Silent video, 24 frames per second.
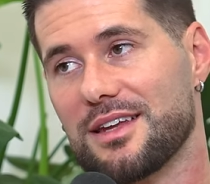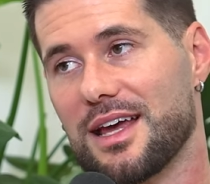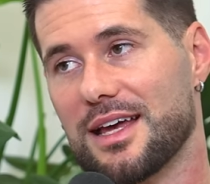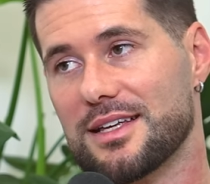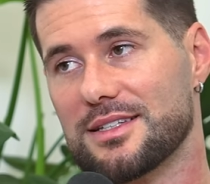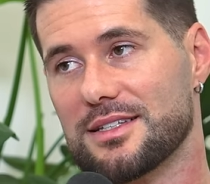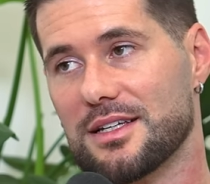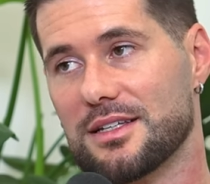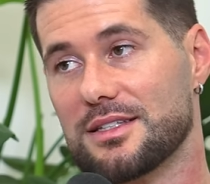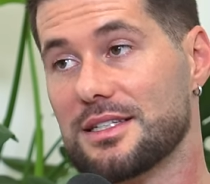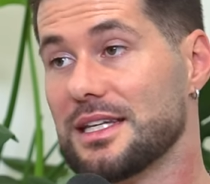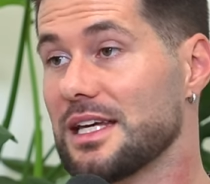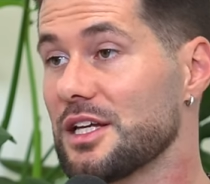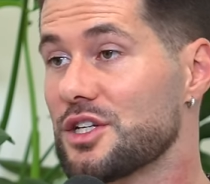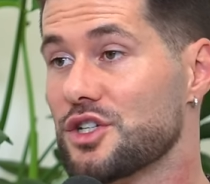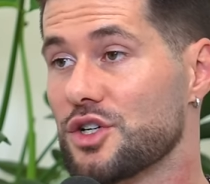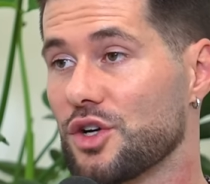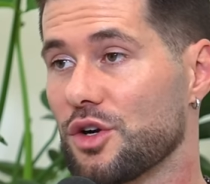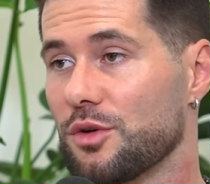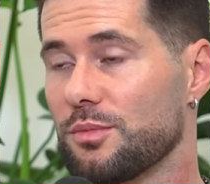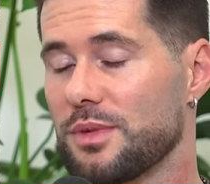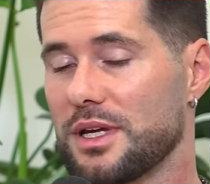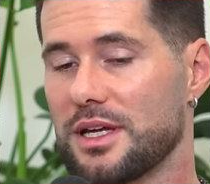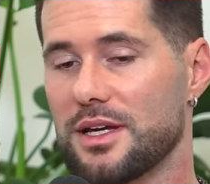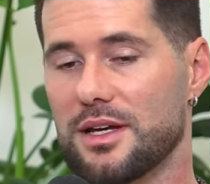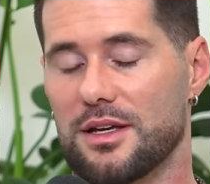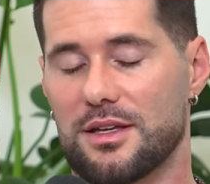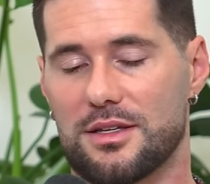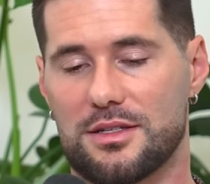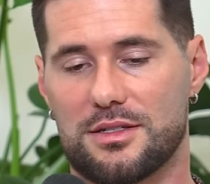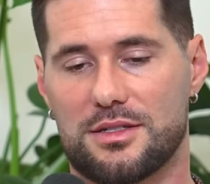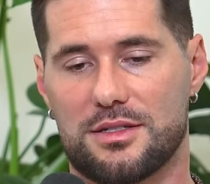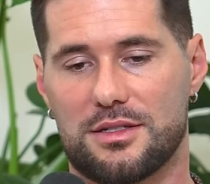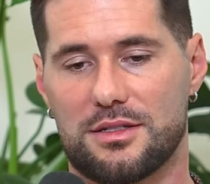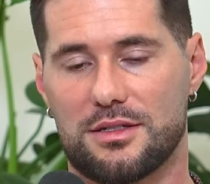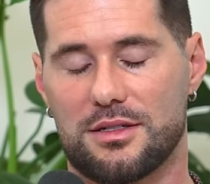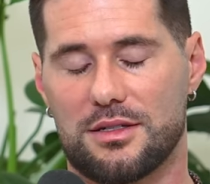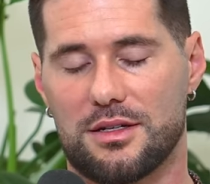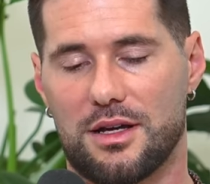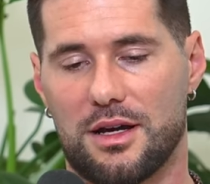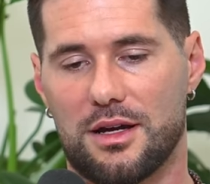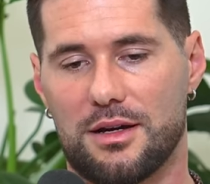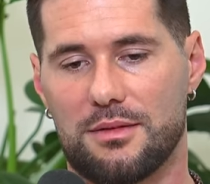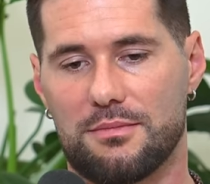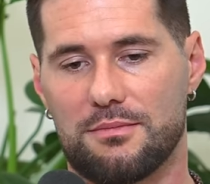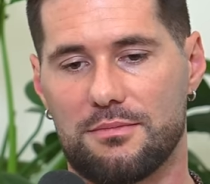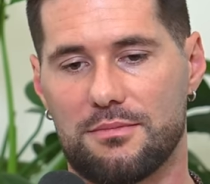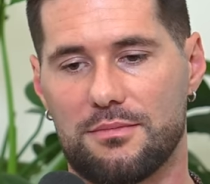as a teacher because
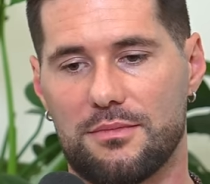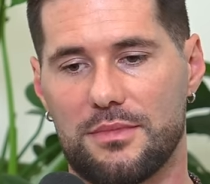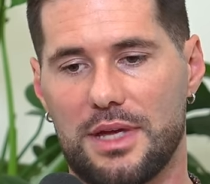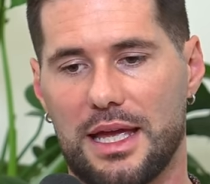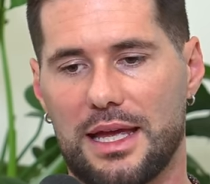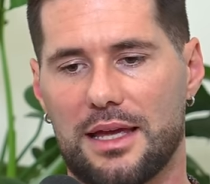um,